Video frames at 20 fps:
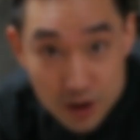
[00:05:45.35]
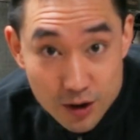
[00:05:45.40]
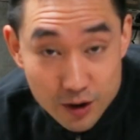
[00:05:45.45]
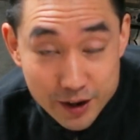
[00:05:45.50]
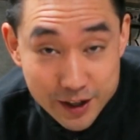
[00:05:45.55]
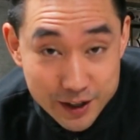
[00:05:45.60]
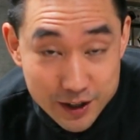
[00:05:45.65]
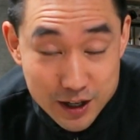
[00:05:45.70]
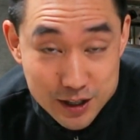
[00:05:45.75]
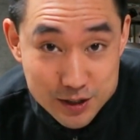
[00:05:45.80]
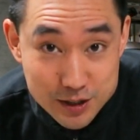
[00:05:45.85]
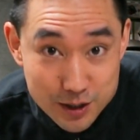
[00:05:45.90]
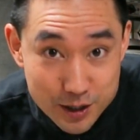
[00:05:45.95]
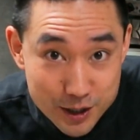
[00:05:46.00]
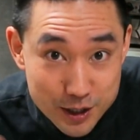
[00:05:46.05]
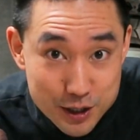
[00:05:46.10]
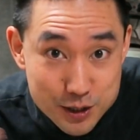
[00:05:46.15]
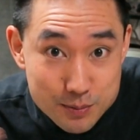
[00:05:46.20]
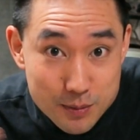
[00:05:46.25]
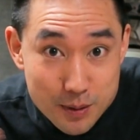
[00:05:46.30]
Alrighty guys, I'm
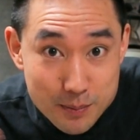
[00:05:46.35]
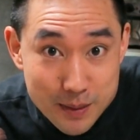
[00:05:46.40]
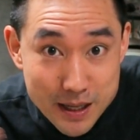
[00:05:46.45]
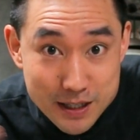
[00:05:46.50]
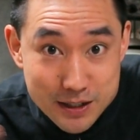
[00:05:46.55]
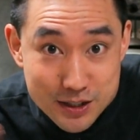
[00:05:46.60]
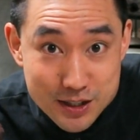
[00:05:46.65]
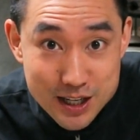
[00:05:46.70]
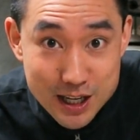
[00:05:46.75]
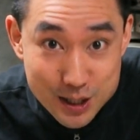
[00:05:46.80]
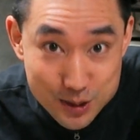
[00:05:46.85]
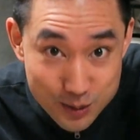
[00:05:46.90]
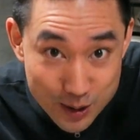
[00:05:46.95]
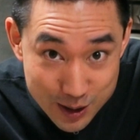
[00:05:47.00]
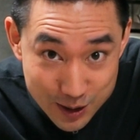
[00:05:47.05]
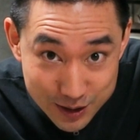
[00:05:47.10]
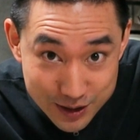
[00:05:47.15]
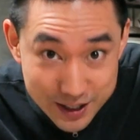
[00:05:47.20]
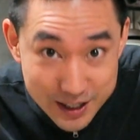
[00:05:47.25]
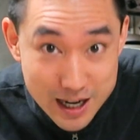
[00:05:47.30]
going to use my mitts, so that's
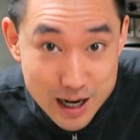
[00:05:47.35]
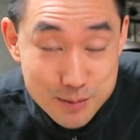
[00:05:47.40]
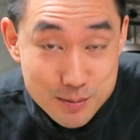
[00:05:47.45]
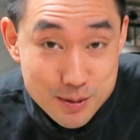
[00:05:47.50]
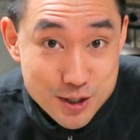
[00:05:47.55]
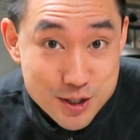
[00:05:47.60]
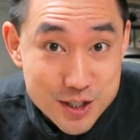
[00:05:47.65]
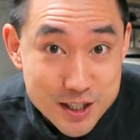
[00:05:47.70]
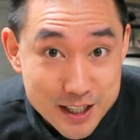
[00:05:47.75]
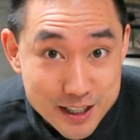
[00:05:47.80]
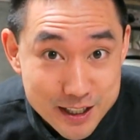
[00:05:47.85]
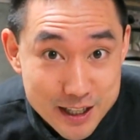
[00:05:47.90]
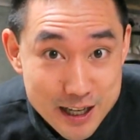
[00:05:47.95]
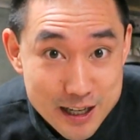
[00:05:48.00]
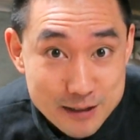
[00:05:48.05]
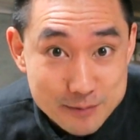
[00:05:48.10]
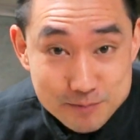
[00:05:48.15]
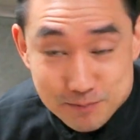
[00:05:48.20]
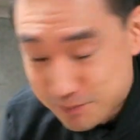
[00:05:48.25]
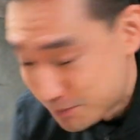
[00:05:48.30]
why I got the camera sitting
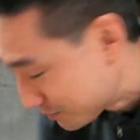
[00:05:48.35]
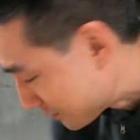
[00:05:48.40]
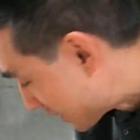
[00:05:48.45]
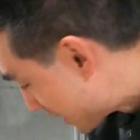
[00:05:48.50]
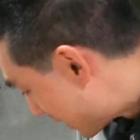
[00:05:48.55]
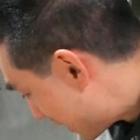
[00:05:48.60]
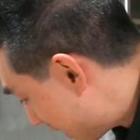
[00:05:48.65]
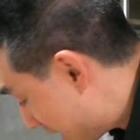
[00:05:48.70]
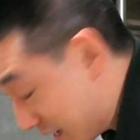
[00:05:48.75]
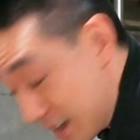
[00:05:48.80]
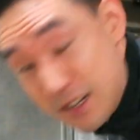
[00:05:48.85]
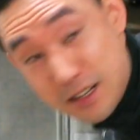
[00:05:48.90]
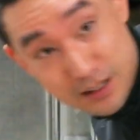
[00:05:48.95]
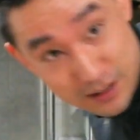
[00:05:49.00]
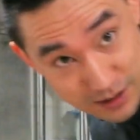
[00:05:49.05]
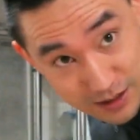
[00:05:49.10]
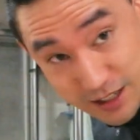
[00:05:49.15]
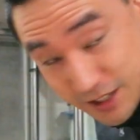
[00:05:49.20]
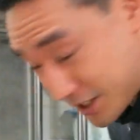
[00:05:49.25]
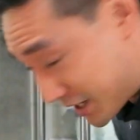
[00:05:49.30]
down.
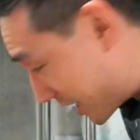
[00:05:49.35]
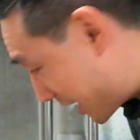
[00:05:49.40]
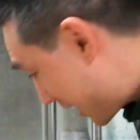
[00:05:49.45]
Let's